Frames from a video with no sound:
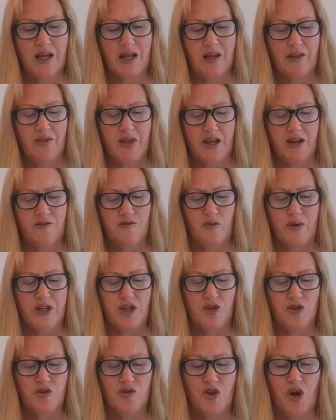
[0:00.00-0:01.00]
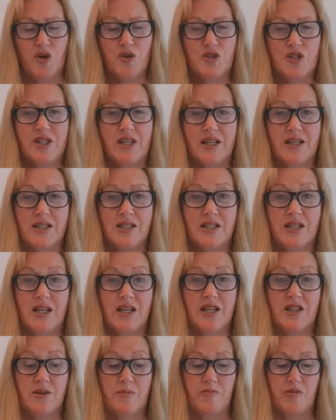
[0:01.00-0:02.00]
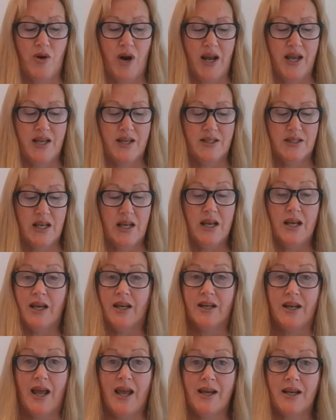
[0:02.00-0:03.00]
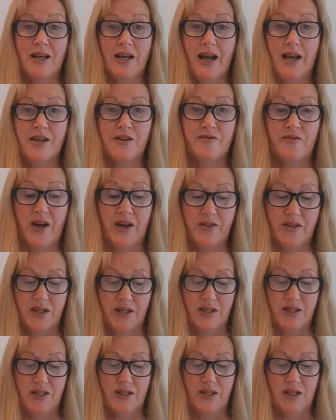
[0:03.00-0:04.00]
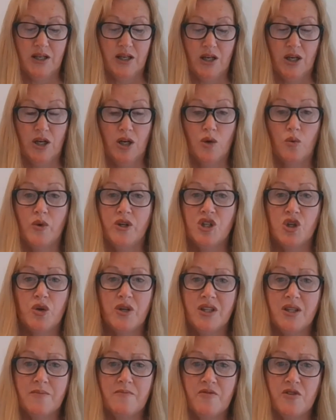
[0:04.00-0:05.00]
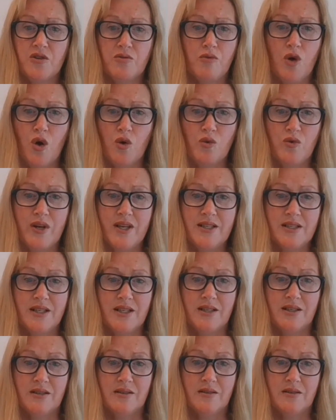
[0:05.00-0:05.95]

that if we do those things to get the praise and accolade of others, we're doing them for the wrong reason.